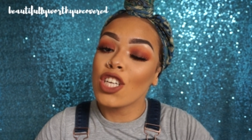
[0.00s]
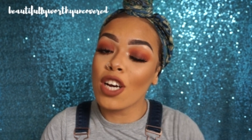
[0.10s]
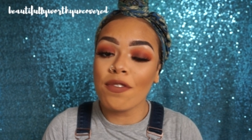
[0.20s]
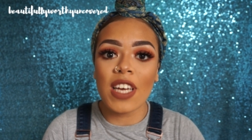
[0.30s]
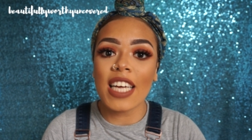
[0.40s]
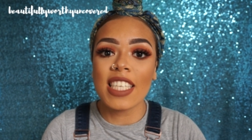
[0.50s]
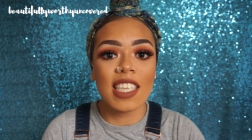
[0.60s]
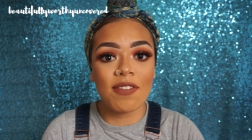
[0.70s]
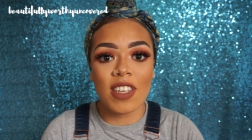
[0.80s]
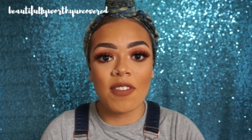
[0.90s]
Don't forget to
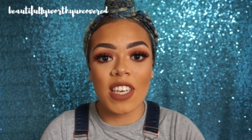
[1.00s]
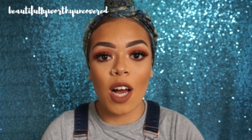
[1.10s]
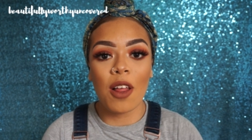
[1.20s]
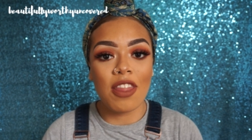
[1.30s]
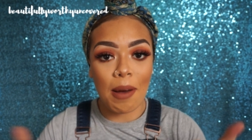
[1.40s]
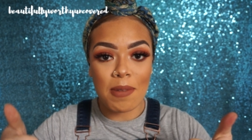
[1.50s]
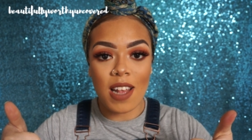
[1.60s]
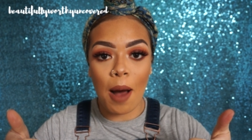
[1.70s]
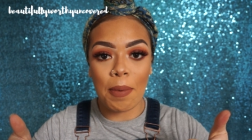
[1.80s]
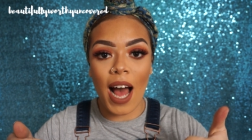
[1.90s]
give this video a thumbs
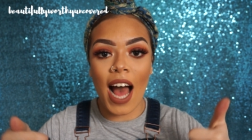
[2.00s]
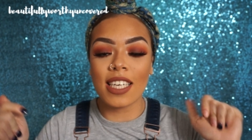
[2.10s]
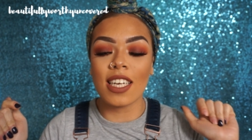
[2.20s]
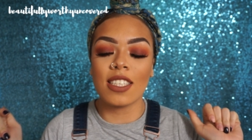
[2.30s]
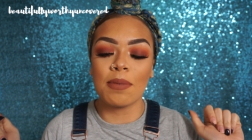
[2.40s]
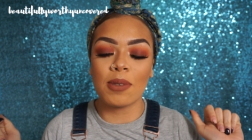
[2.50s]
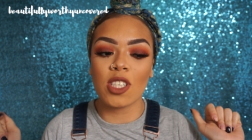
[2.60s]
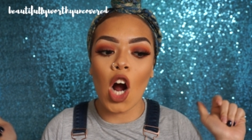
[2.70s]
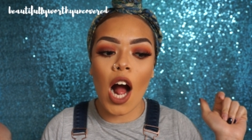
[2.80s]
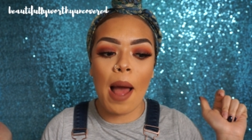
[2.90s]
up and a
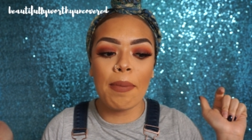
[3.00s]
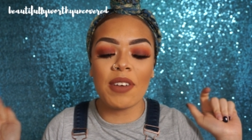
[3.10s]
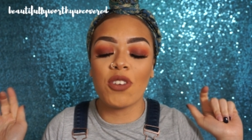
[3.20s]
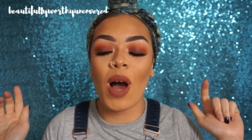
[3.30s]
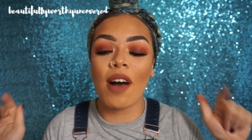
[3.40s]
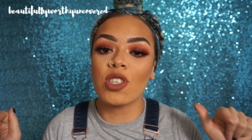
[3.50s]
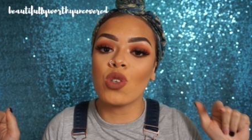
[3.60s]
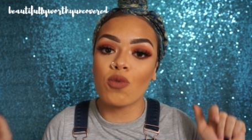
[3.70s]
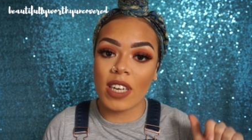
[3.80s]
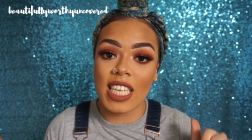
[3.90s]
subscribe if you haven't
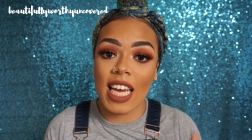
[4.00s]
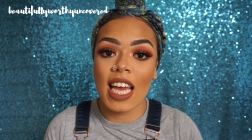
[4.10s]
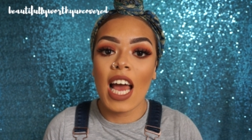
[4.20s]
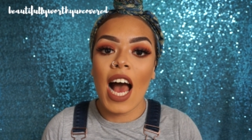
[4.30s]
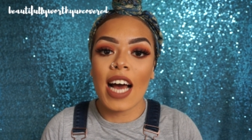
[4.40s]
already,